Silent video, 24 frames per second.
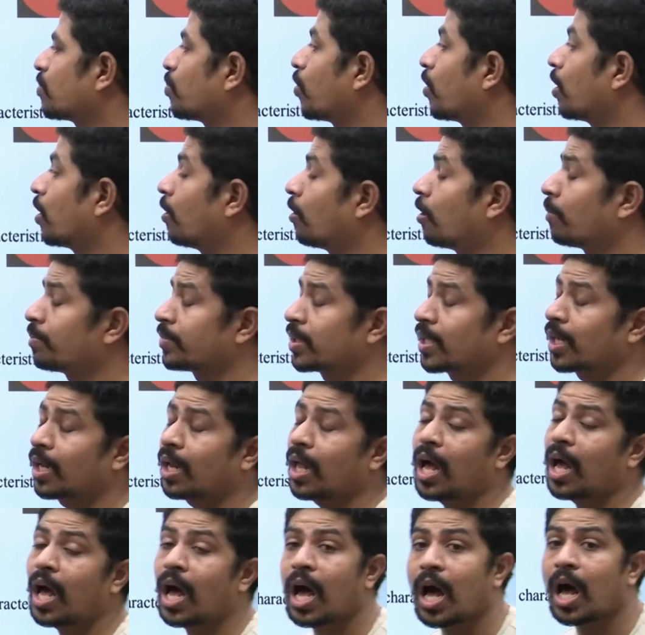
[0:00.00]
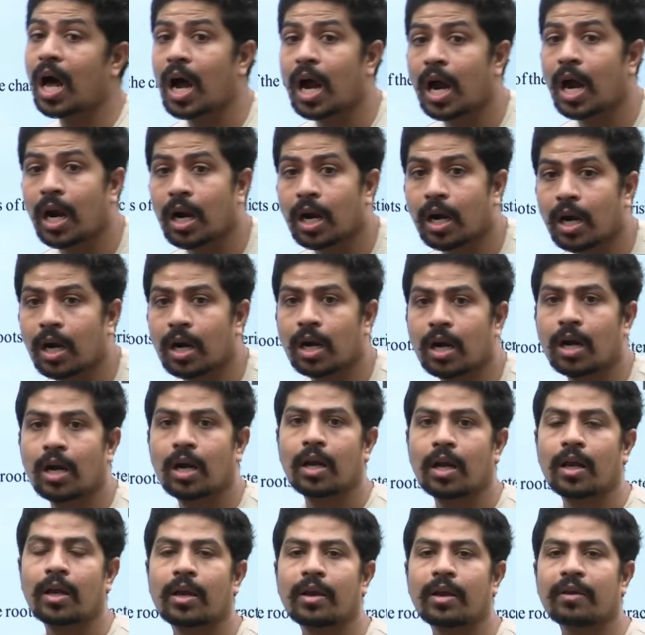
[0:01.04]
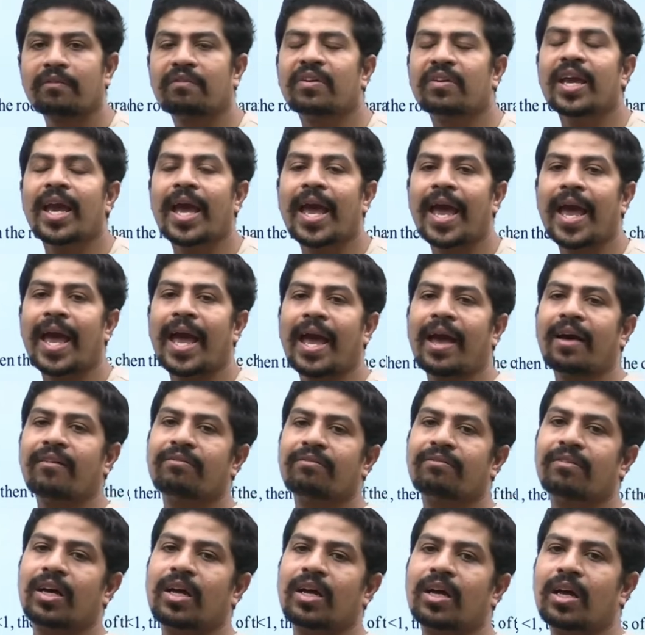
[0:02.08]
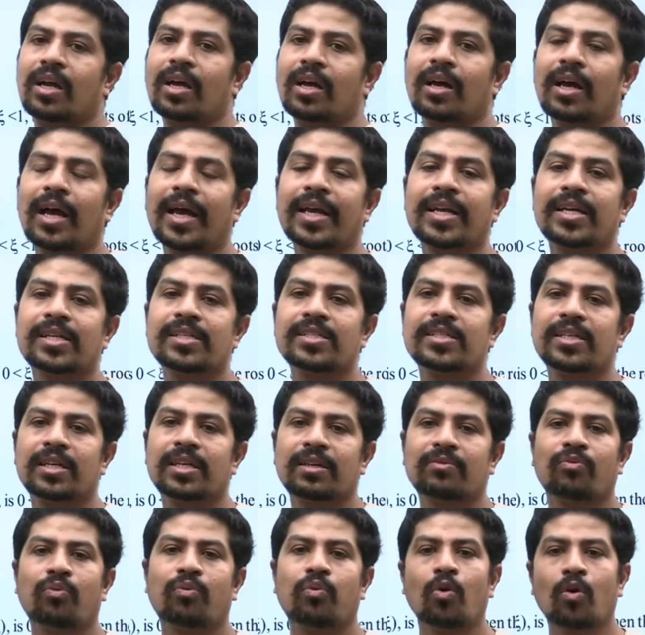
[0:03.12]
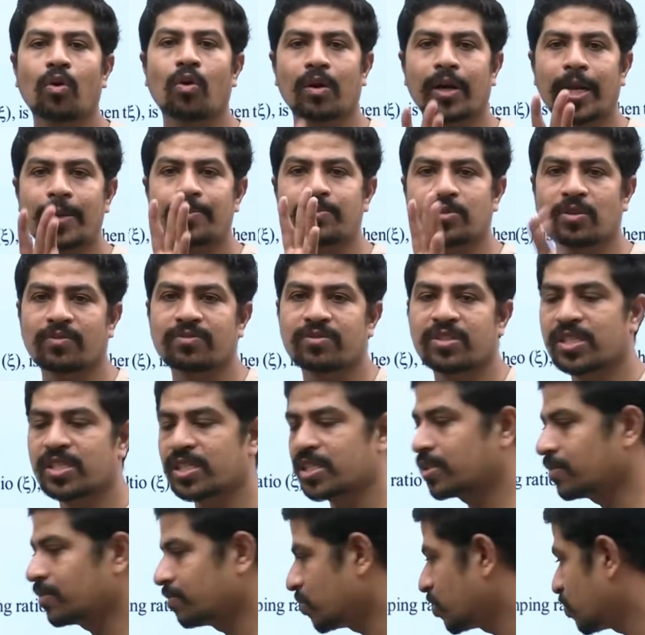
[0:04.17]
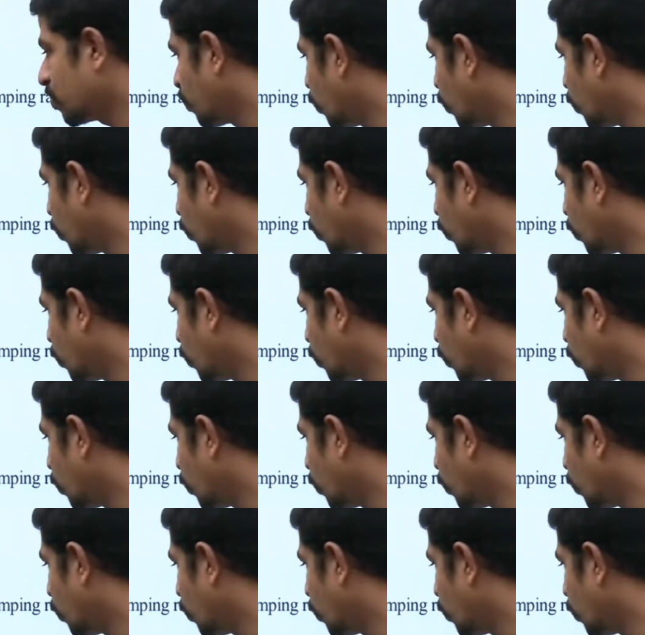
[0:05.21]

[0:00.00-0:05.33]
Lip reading: polynomial are, we have, I can say, four types of systems